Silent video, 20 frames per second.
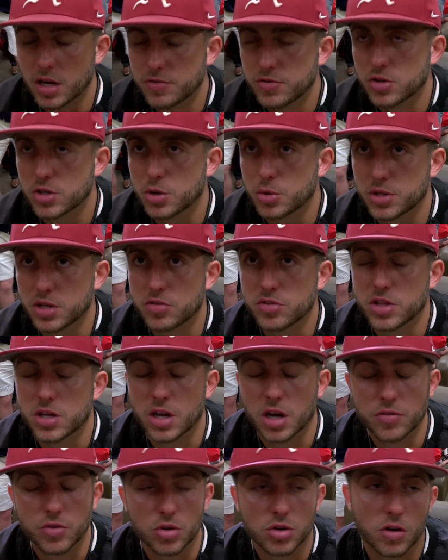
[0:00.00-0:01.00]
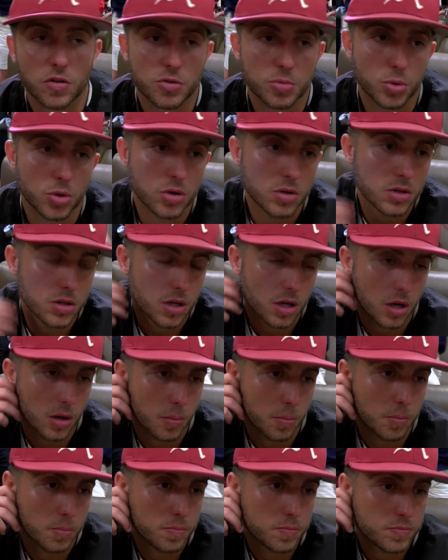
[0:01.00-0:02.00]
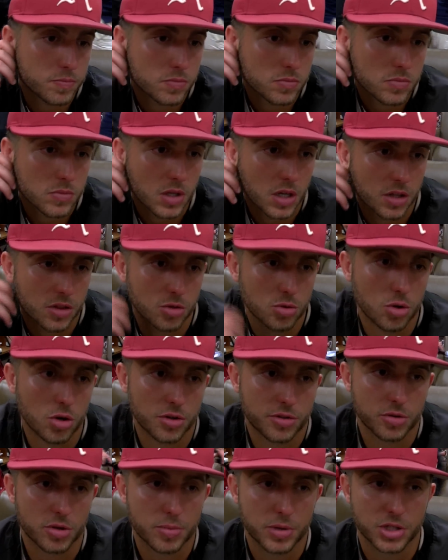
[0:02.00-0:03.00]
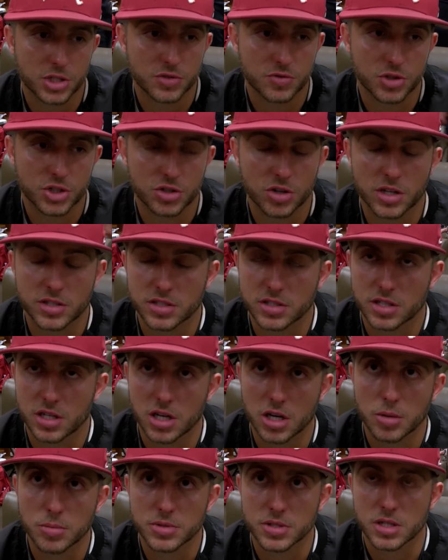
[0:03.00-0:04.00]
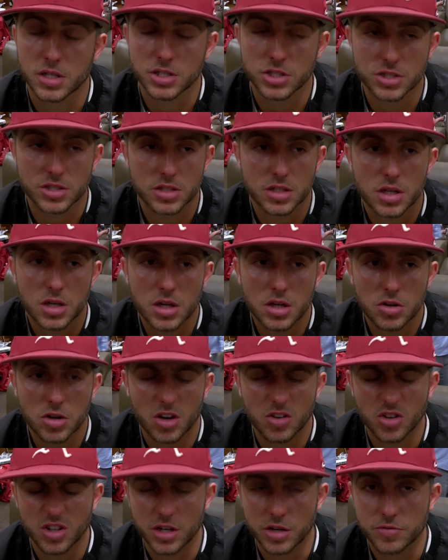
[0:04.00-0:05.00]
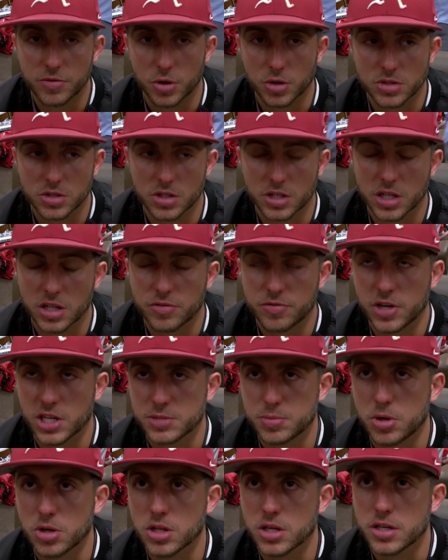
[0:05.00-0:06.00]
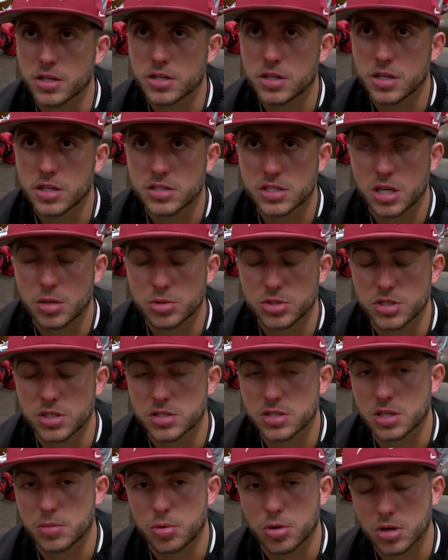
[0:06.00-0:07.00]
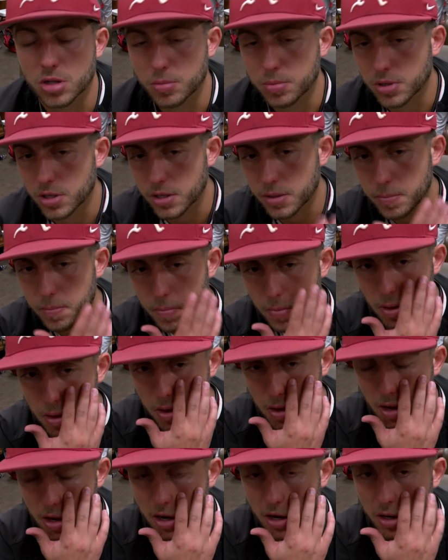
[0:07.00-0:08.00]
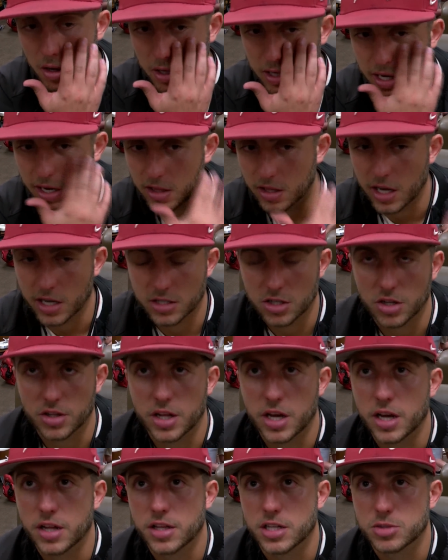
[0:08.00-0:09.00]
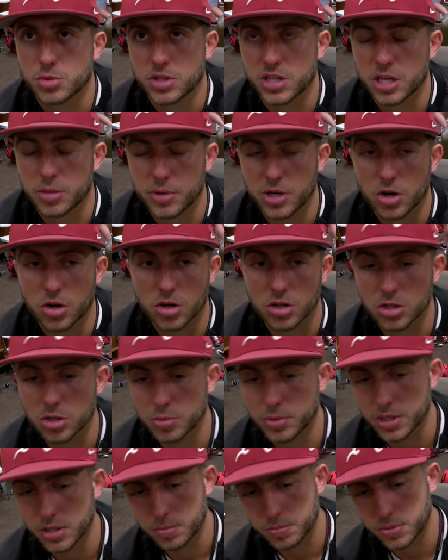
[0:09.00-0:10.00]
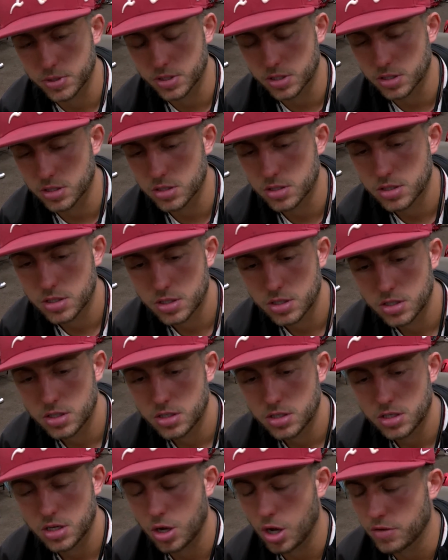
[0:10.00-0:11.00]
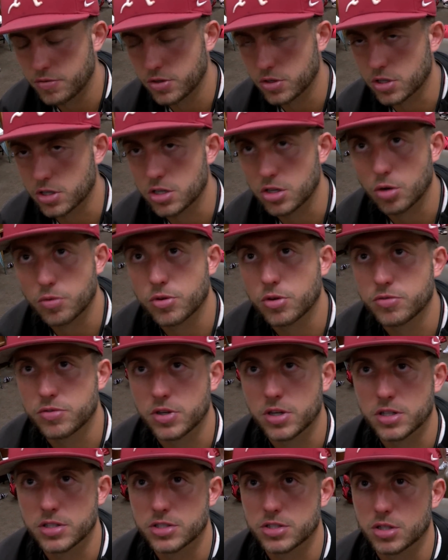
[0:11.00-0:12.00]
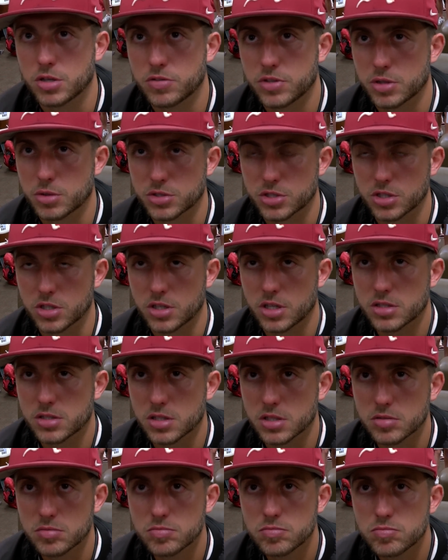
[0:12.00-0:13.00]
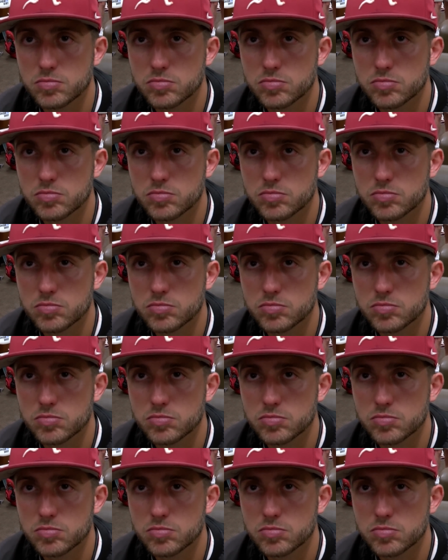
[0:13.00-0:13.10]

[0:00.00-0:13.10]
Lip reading: I felt good with everything. I felt comfortable. I threw all three pitches for strikes at times, and I really need to focus on getting the fastball in and establishing the inside part of the plate. I kind of lacked on that, and that's why they hit me hard a little bit. But, no, I felt good. I felt fine, so everything was good on that side.